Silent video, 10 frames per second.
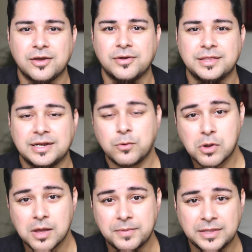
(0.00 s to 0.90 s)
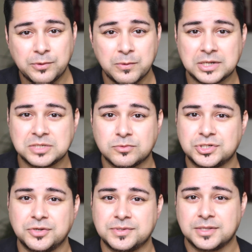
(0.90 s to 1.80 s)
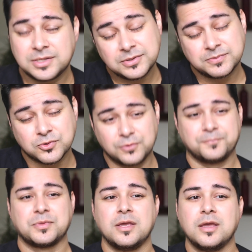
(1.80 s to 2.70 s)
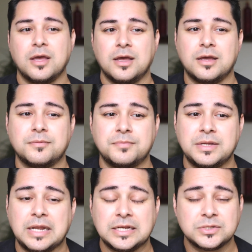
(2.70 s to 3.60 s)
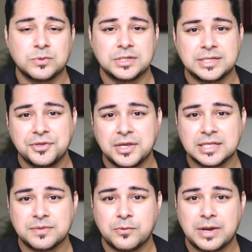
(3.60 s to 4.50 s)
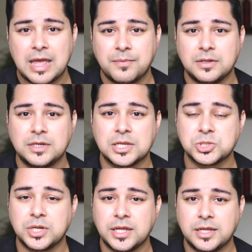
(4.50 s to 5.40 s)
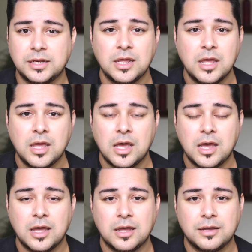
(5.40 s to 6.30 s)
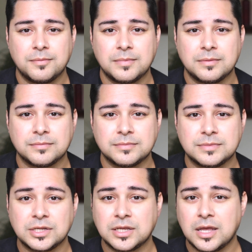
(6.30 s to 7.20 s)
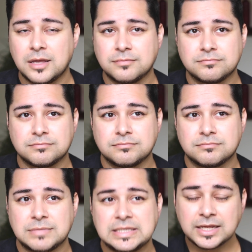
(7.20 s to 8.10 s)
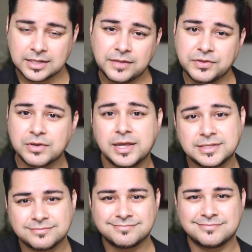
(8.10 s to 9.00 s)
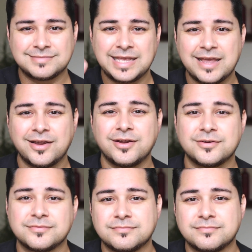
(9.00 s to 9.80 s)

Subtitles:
out. And then I woke up, and then we watched some more shows. So that's cool. But I just wanted to tell you guys about what happened yesterday, and look, that's it. I love you guys. Take care.